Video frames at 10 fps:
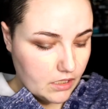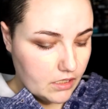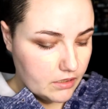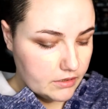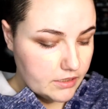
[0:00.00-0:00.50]

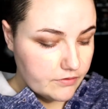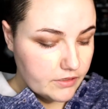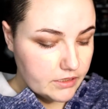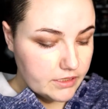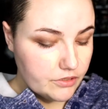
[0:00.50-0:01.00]

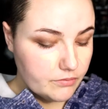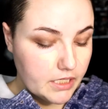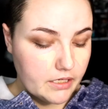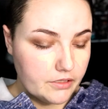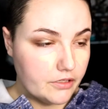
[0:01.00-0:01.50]
Definitely do my
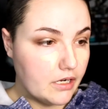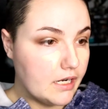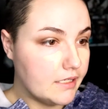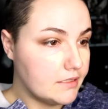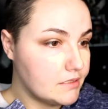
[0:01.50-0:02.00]
under
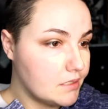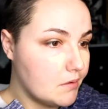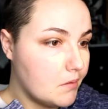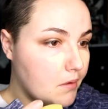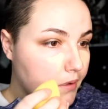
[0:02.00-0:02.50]
eyes.
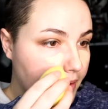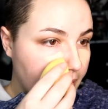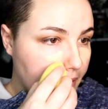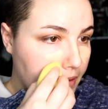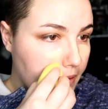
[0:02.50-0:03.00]

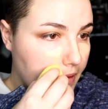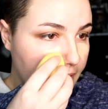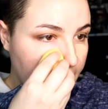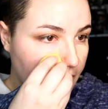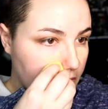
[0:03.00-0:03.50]

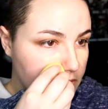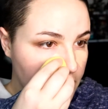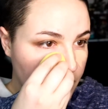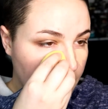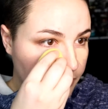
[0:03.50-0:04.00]
And then
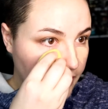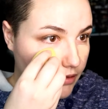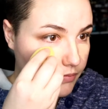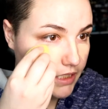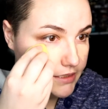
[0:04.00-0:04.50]
also I'm going to
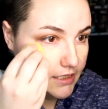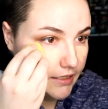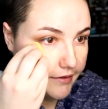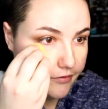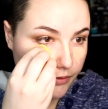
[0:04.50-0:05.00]
place it
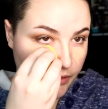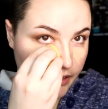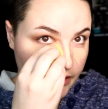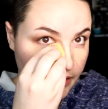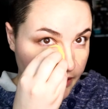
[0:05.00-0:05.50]

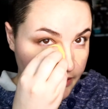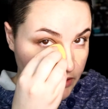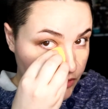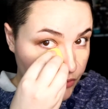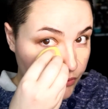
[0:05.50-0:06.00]
everywhere that gets
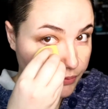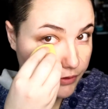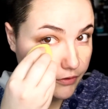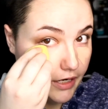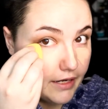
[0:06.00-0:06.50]

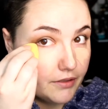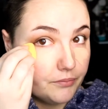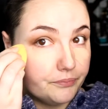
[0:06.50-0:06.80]
super red.